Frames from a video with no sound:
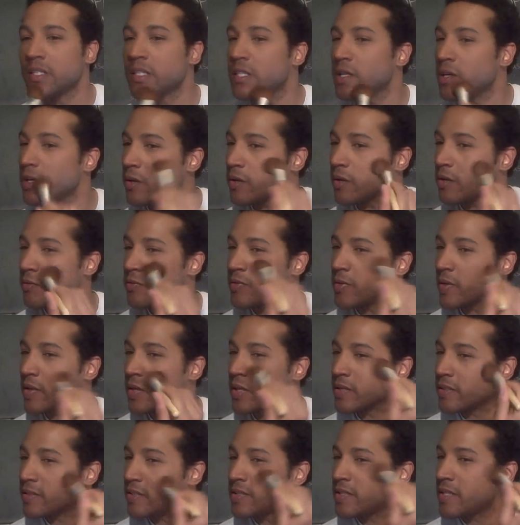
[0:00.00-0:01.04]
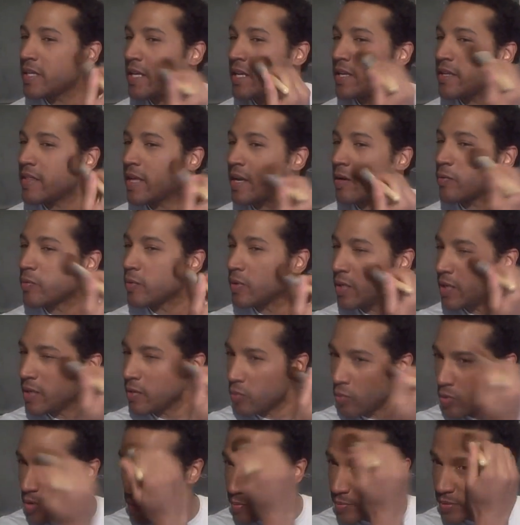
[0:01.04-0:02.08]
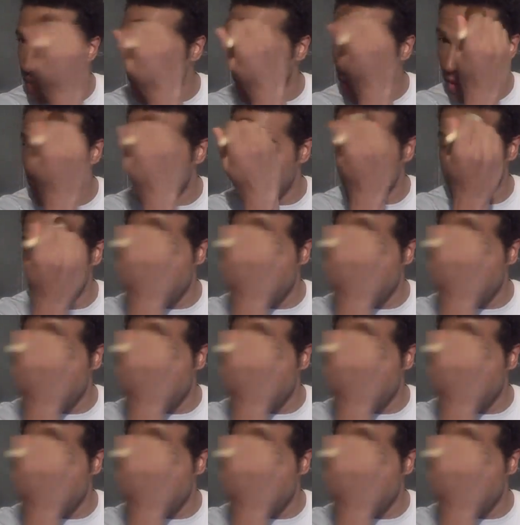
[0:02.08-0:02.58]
So if you can see, that really warmed it up.